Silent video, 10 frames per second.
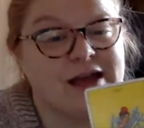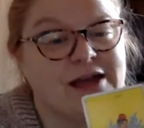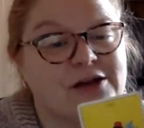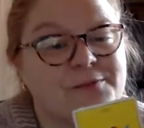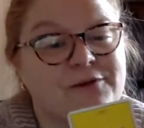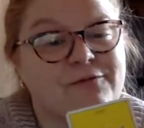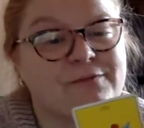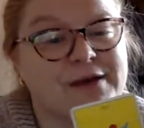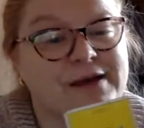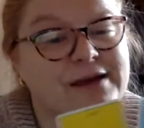
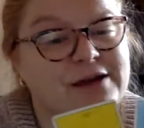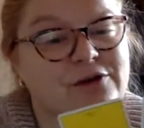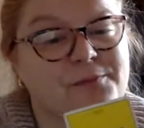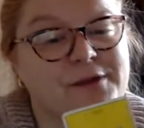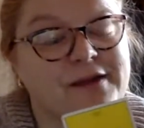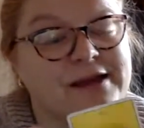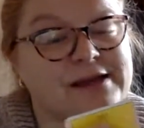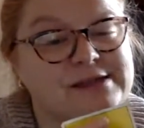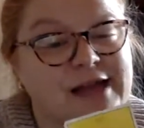It could be that he's